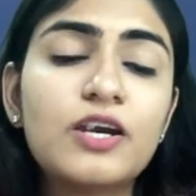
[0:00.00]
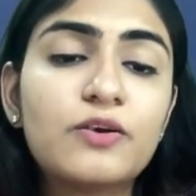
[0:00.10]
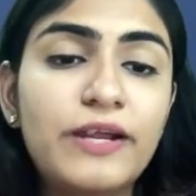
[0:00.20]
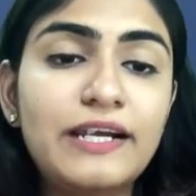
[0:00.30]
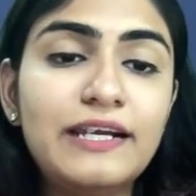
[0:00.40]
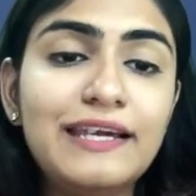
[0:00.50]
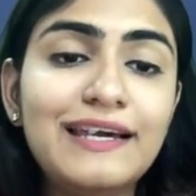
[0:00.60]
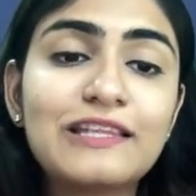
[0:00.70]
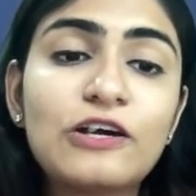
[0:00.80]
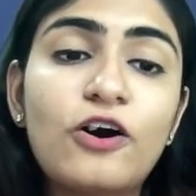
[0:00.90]

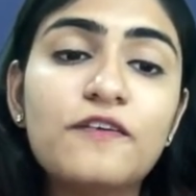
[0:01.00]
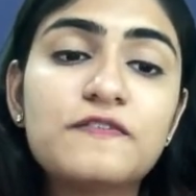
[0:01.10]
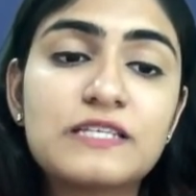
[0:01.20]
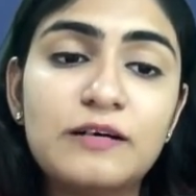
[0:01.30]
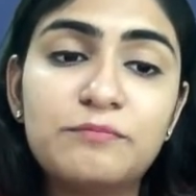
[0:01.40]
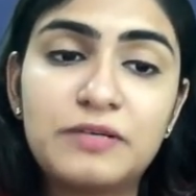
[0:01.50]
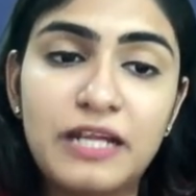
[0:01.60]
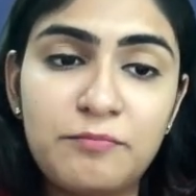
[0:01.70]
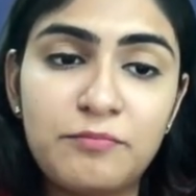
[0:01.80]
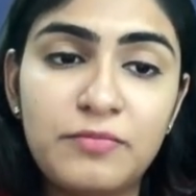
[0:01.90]
20th of
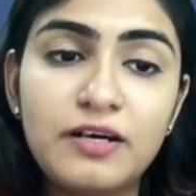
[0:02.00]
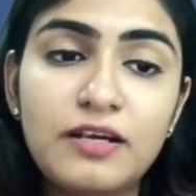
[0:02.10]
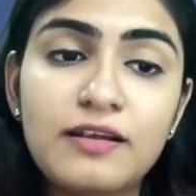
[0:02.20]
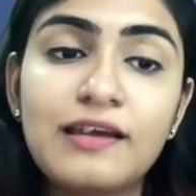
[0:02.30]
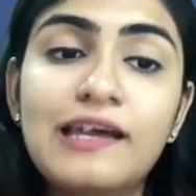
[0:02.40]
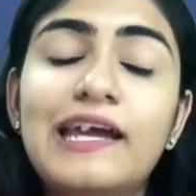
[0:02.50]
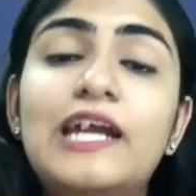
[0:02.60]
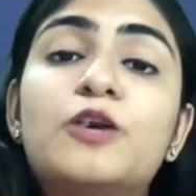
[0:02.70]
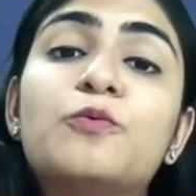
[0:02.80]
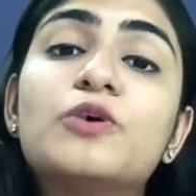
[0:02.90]
September,
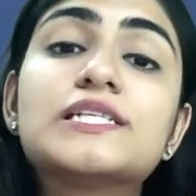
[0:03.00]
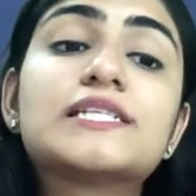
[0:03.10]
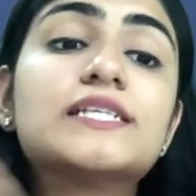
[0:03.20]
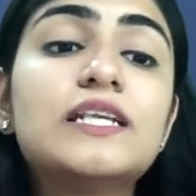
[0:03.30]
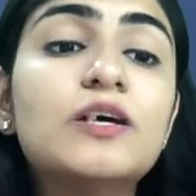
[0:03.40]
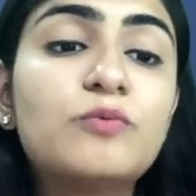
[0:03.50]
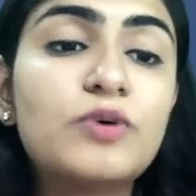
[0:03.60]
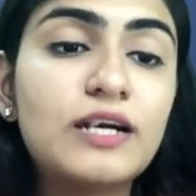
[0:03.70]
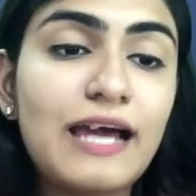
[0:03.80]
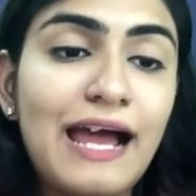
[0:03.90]
it was
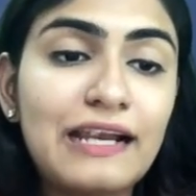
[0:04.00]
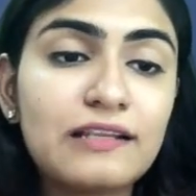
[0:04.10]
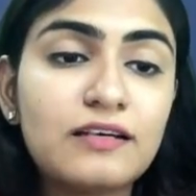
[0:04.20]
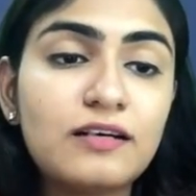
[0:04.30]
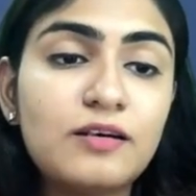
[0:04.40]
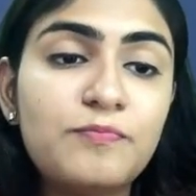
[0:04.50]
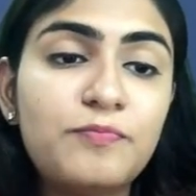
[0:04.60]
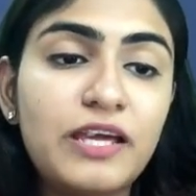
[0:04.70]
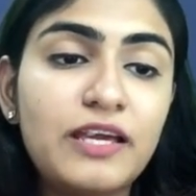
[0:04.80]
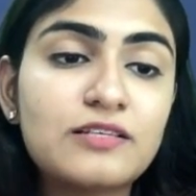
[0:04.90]
delivered at the
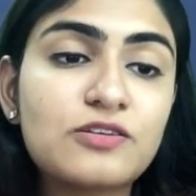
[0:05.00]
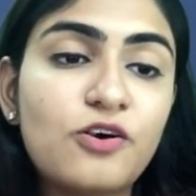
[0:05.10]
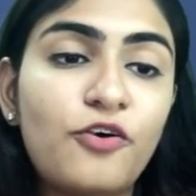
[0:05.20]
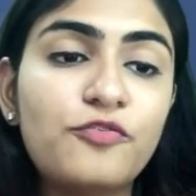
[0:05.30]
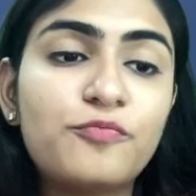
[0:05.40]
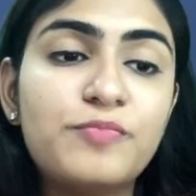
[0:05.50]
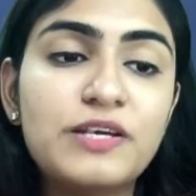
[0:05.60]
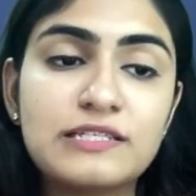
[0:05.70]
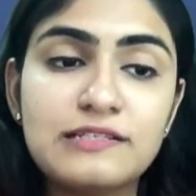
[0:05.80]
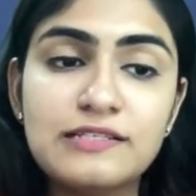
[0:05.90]
place of
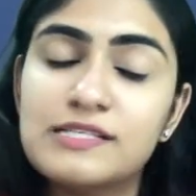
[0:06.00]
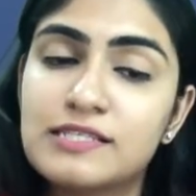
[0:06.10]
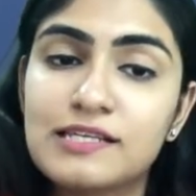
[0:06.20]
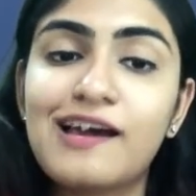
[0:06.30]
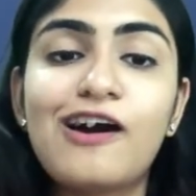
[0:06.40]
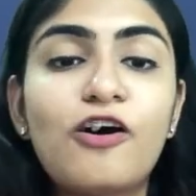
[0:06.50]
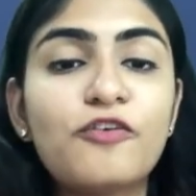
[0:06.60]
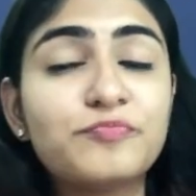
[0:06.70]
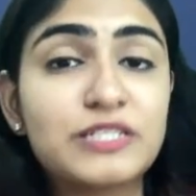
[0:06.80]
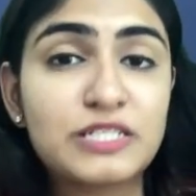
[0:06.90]
business
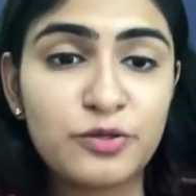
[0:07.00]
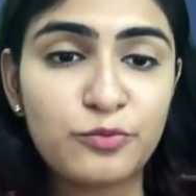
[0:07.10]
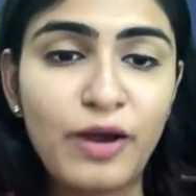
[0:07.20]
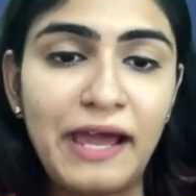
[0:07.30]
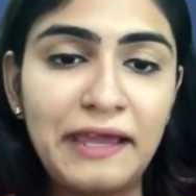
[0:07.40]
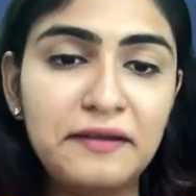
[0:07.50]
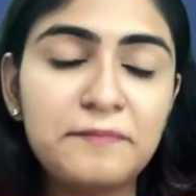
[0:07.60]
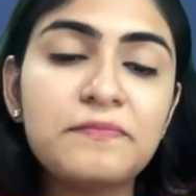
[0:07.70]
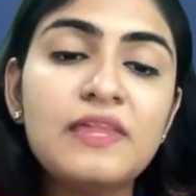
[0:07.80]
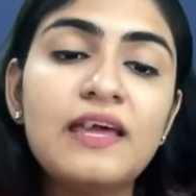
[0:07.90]
of Mr. Y.
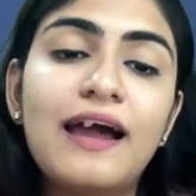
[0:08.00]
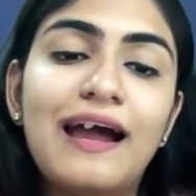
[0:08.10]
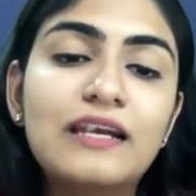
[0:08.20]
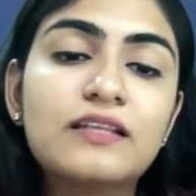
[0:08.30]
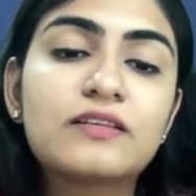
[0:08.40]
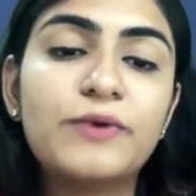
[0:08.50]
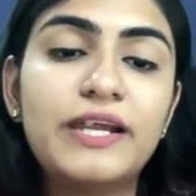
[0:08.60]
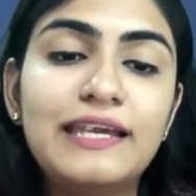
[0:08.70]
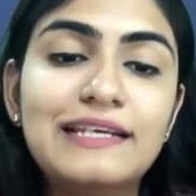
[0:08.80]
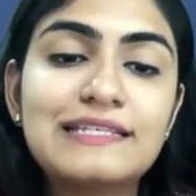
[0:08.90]
And
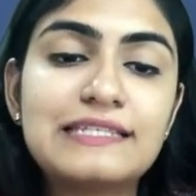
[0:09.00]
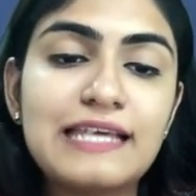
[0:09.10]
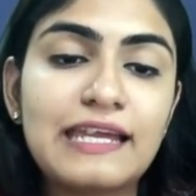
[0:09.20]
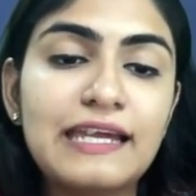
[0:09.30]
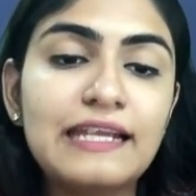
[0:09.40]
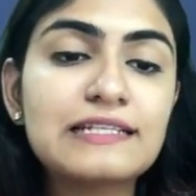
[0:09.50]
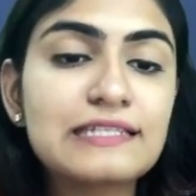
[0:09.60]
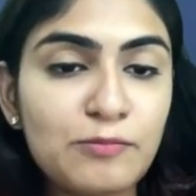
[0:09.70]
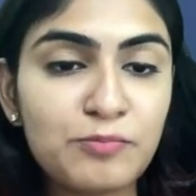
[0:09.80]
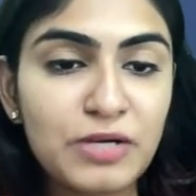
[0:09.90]
22nd
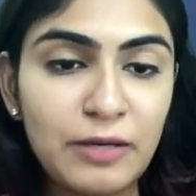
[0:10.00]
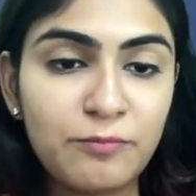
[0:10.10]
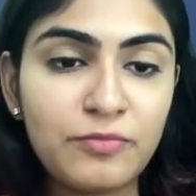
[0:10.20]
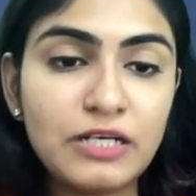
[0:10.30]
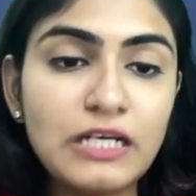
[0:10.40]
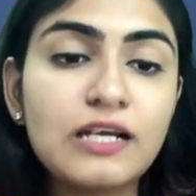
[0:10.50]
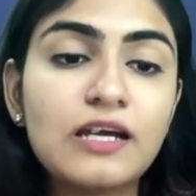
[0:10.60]
September,